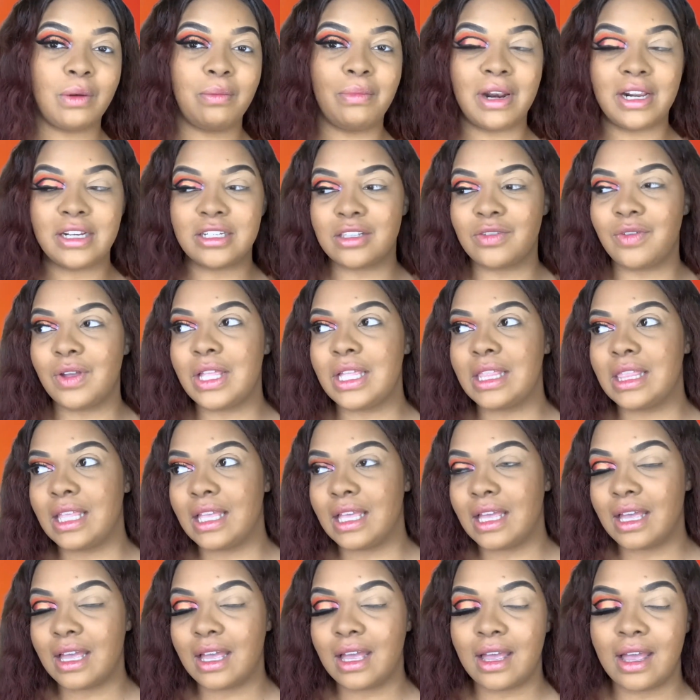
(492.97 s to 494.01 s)
but I just felt like
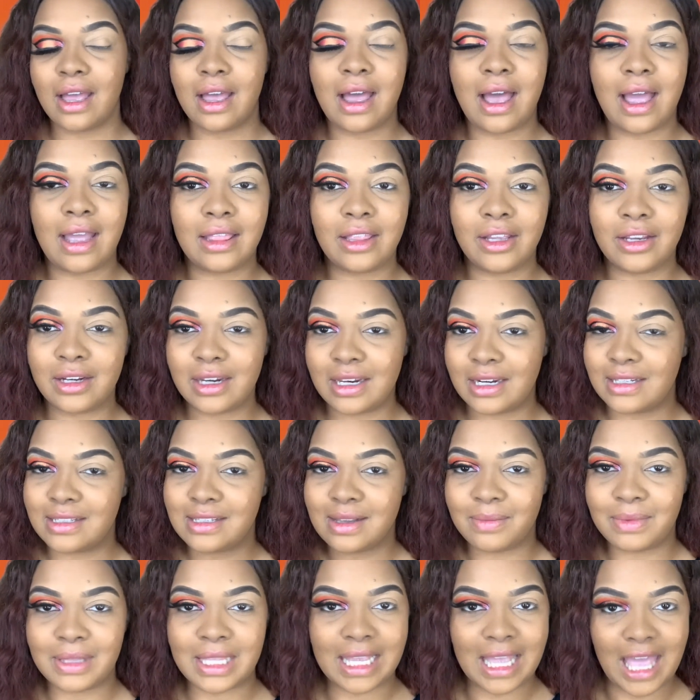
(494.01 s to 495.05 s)
the eye look needed
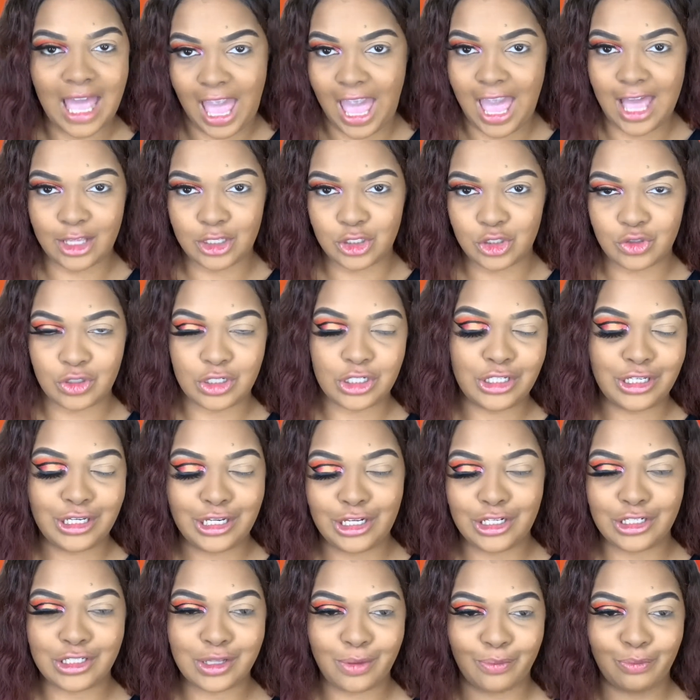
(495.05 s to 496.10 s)
something extra. It
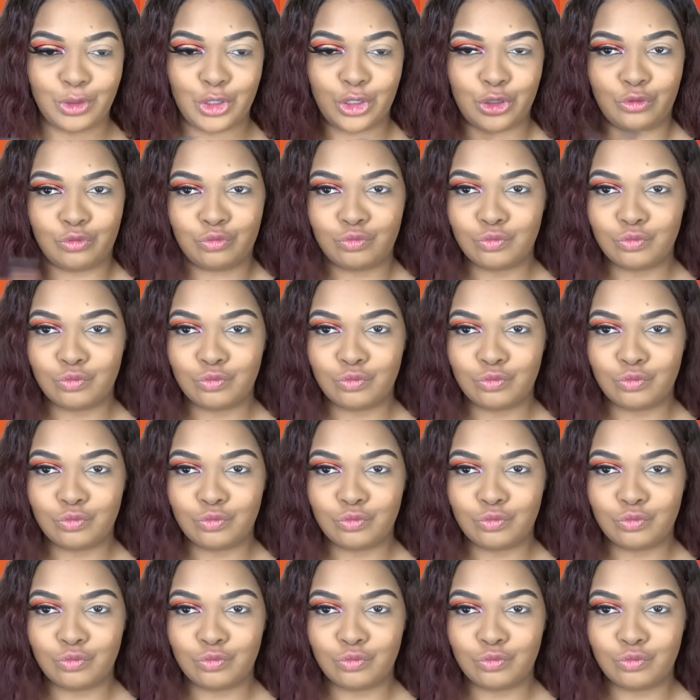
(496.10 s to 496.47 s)
needed something